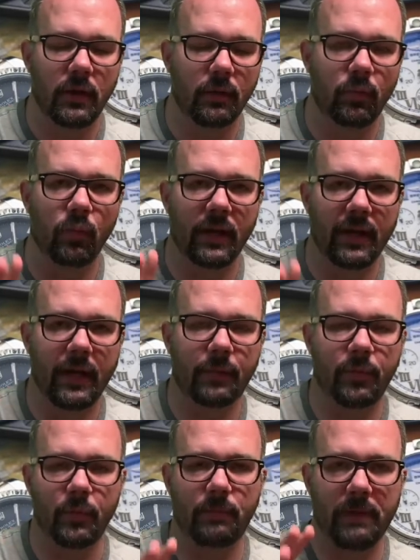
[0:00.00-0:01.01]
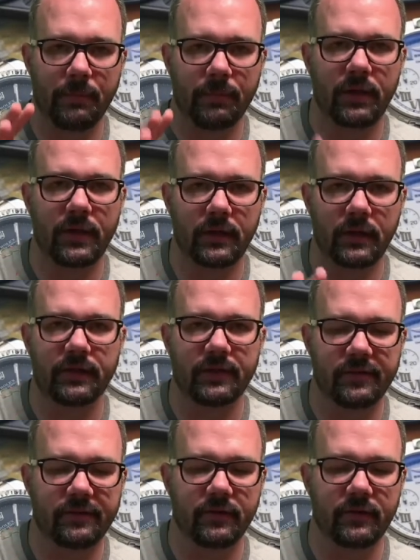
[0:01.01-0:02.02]
What happened when my buddy got
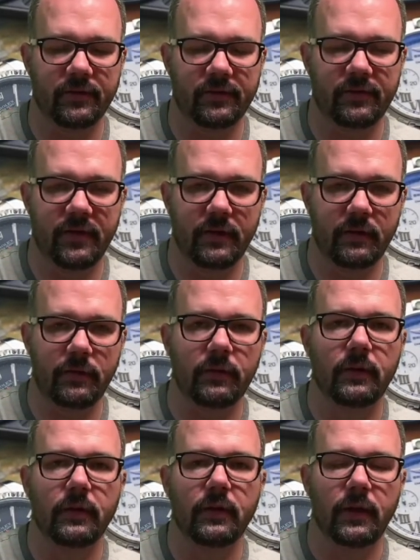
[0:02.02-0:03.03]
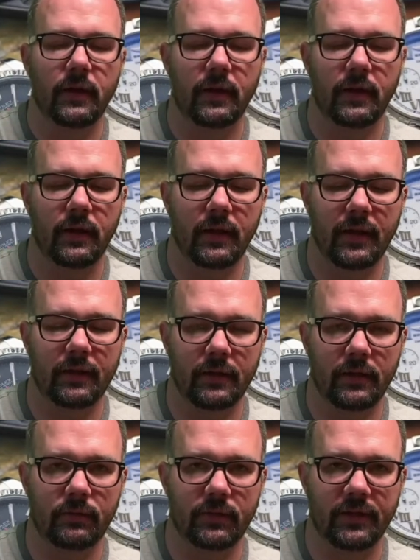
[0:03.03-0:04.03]
this on sale at an
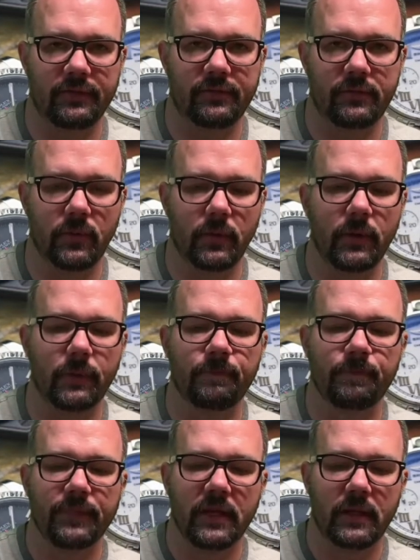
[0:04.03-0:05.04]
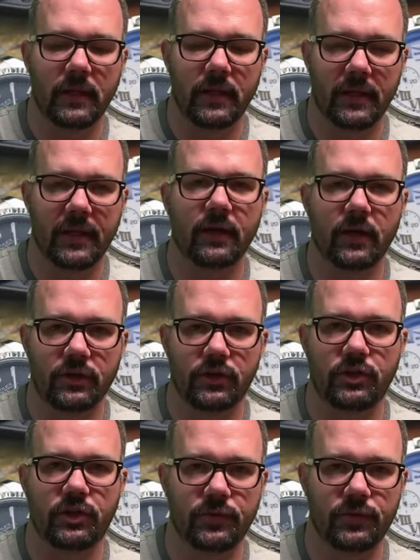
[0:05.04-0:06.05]
outlet store, and he got to
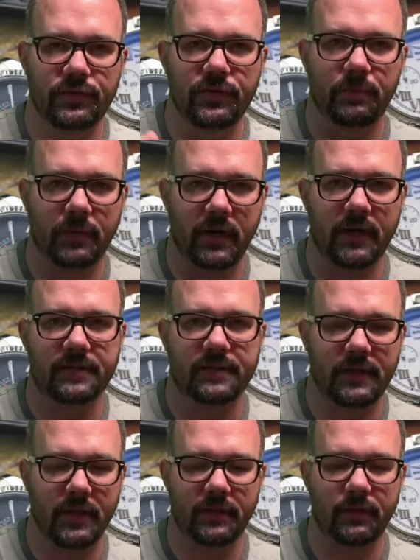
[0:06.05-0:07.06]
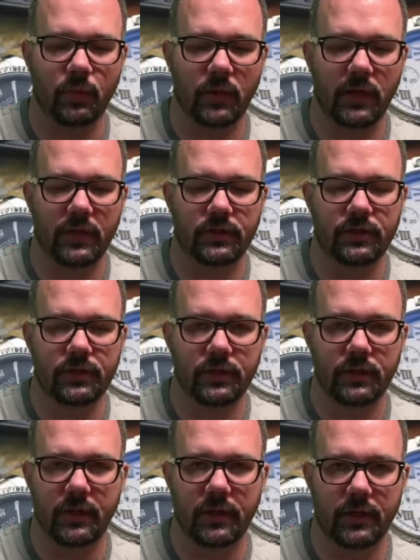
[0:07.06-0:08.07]
choose the box that the watch
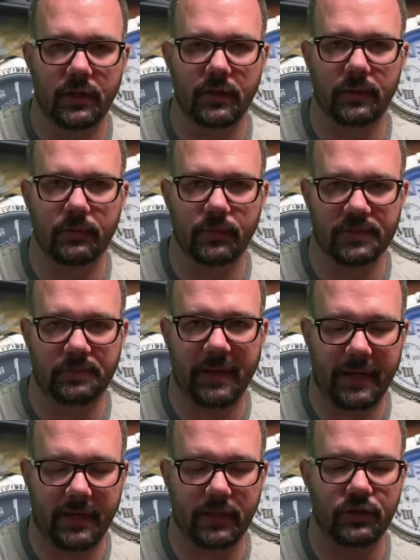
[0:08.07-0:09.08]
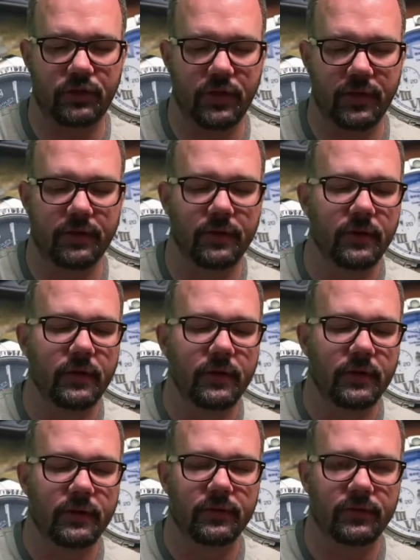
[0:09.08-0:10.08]
was packaged in.
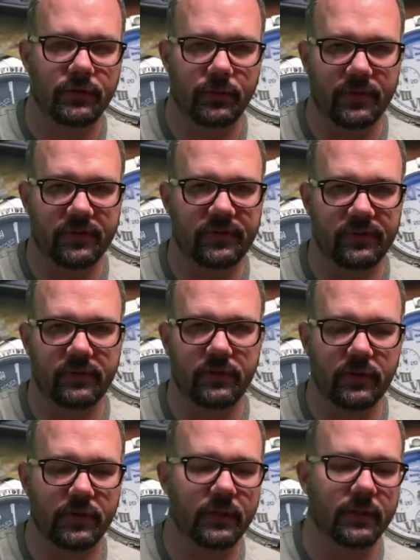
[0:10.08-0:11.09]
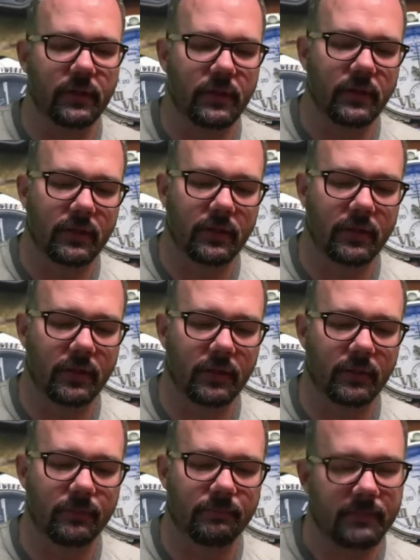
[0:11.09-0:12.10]
And so this is not
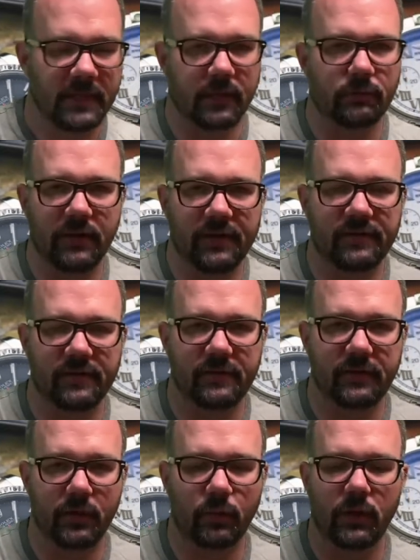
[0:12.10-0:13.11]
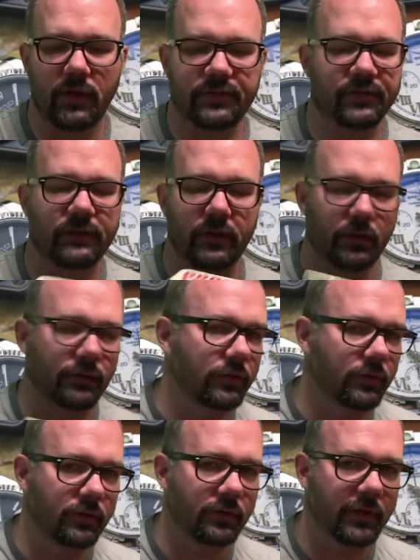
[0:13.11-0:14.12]
like a racing style watch. It's not a
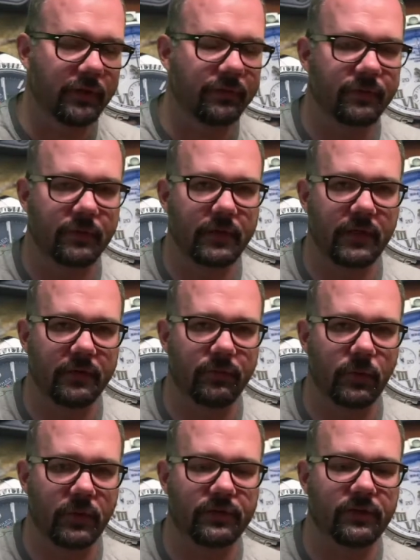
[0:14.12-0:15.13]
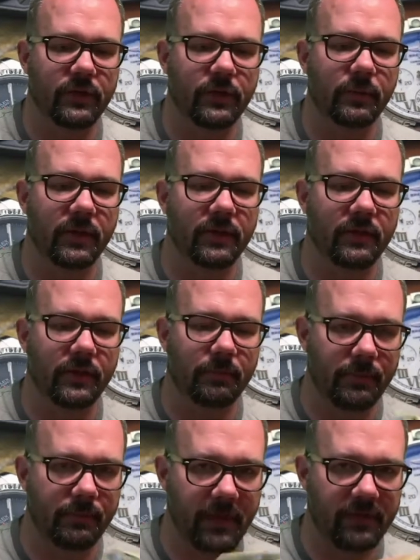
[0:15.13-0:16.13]
chronograph kind of watch that you might think,
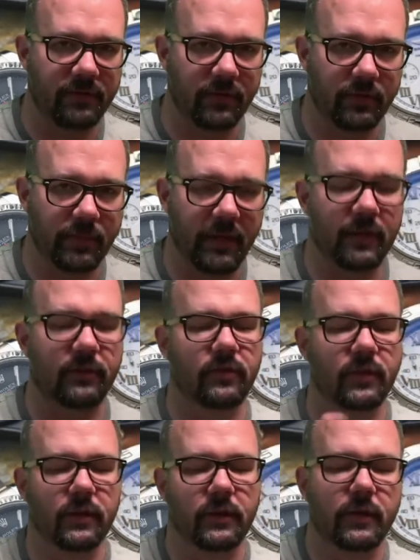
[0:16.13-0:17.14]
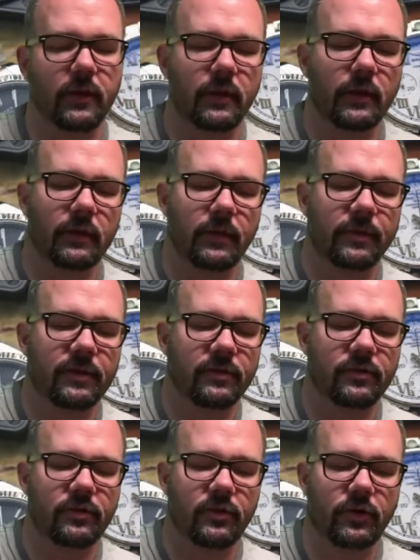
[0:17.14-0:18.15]
but based on the packaging. Let me
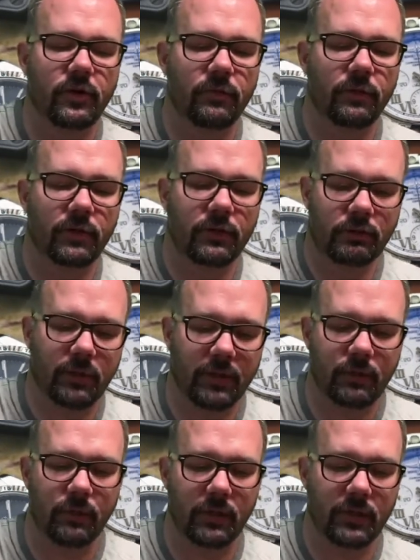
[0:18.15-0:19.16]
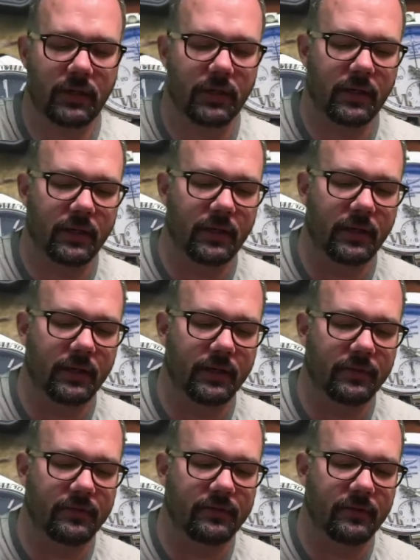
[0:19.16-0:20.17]
just show you real quick what it
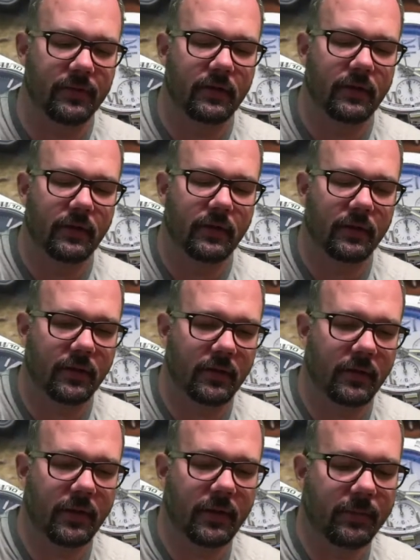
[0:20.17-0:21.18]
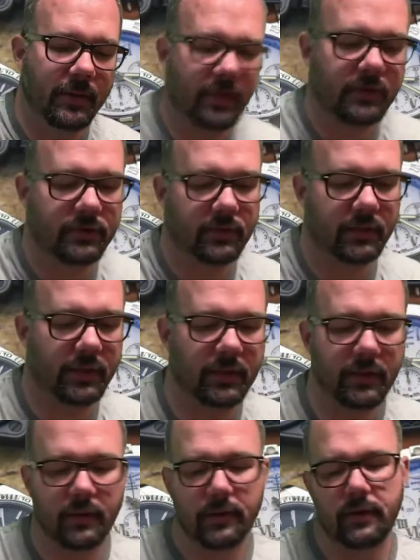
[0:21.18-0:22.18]
is. I am actually
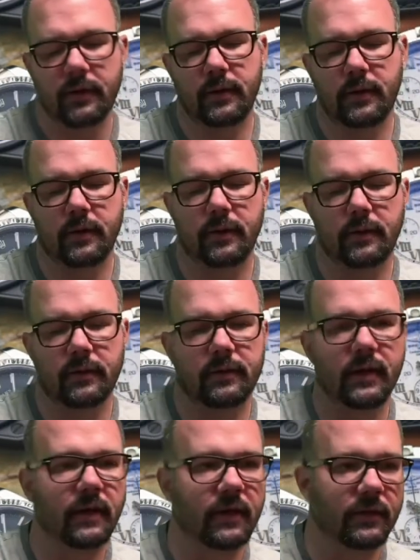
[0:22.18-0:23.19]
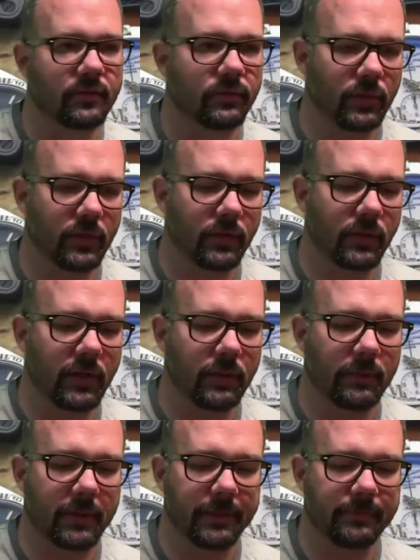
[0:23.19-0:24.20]
digging this one quite a
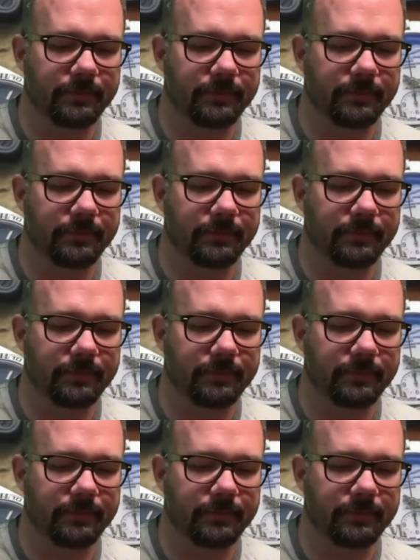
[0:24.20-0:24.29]
bit.